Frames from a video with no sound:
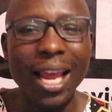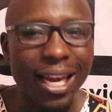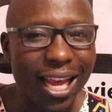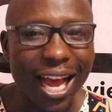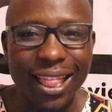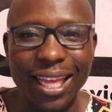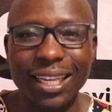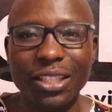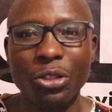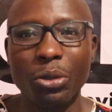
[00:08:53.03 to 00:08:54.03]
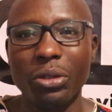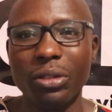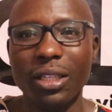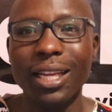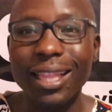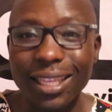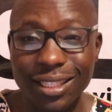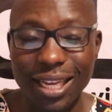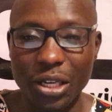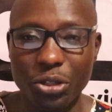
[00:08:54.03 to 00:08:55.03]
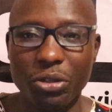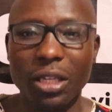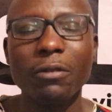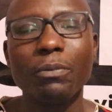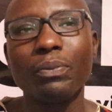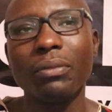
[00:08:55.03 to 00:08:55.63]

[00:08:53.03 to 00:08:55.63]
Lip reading: any other region in this country.